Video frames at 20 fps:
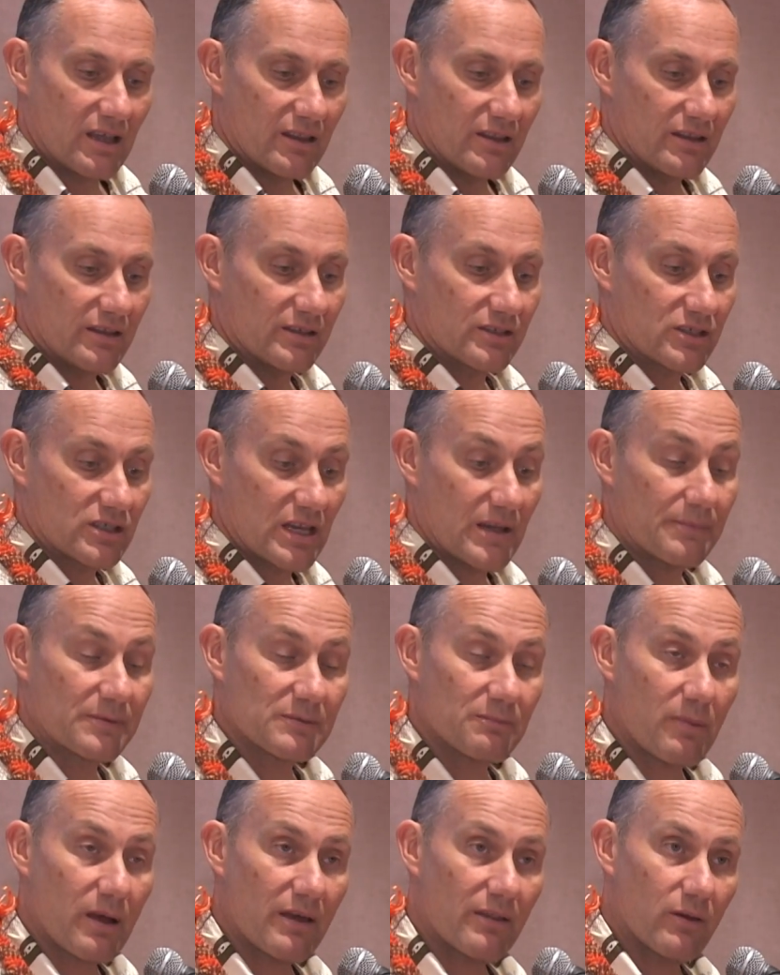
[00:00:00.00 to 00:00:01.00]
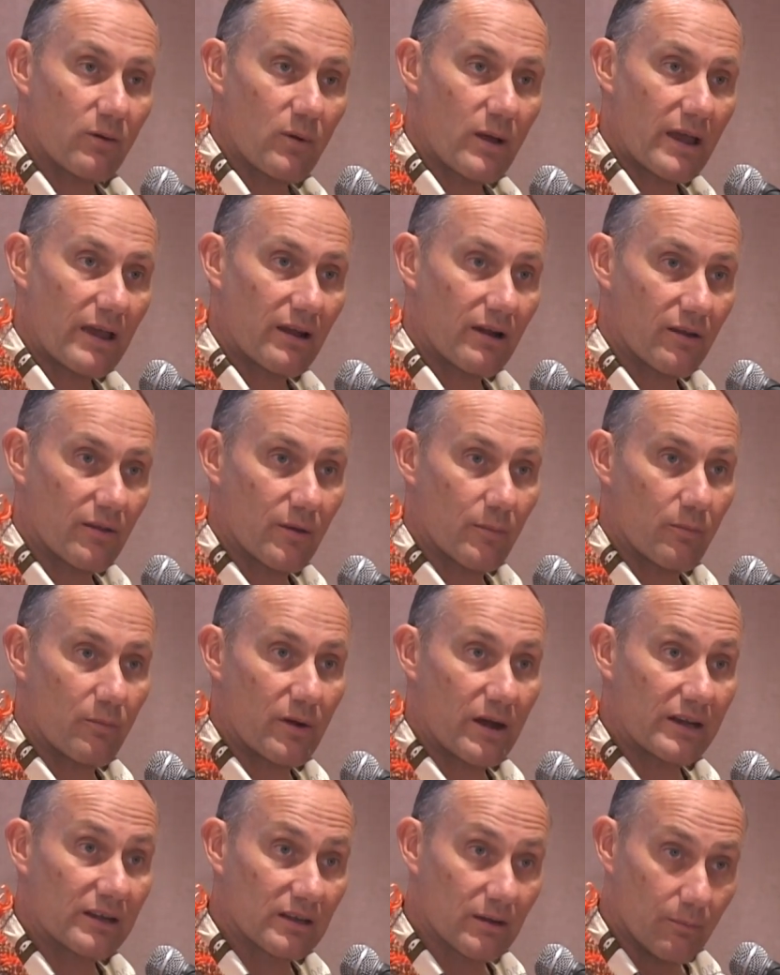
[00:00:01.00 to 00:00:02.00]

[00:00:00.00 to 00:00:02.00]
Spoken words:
The chips, by the way, are the bread